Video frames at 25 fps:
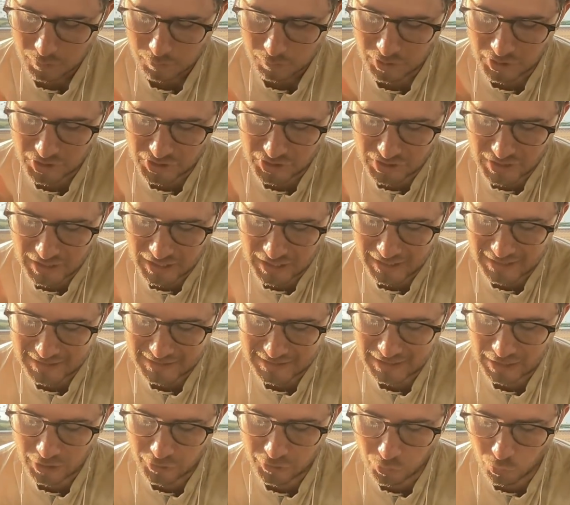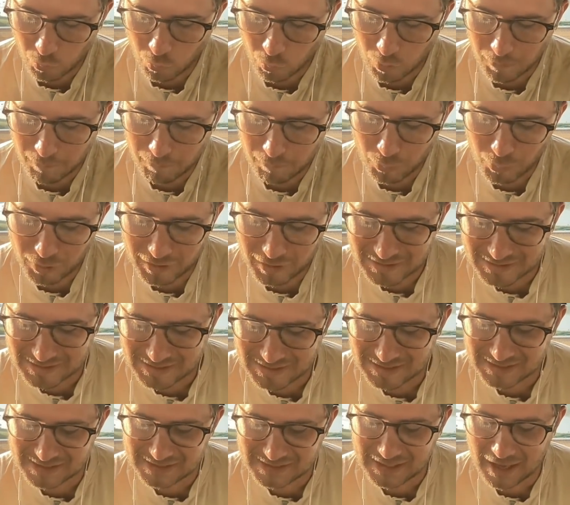But he's got it down to
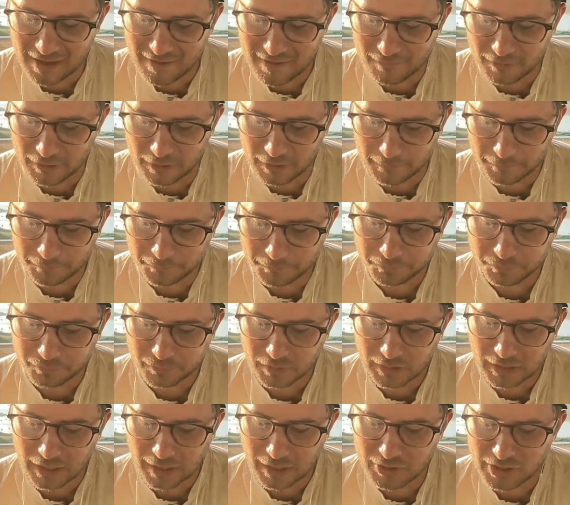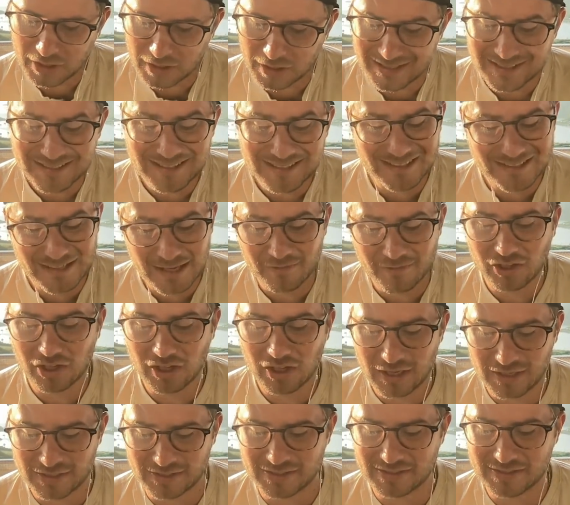1.7. How many? He does have a
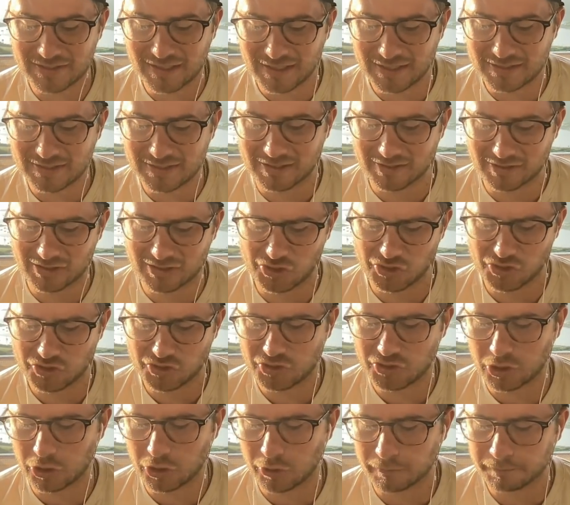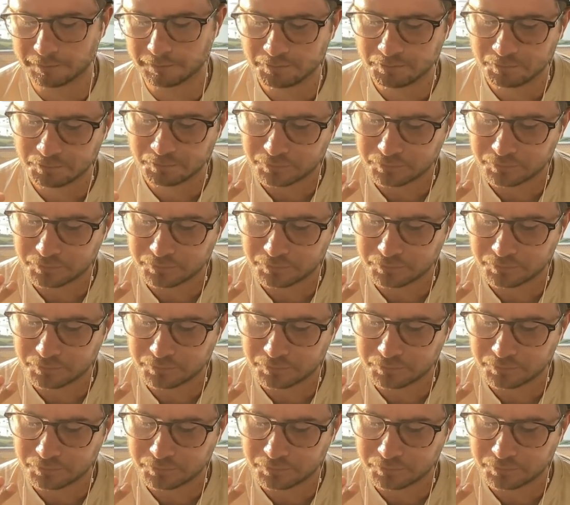lot of stasises, so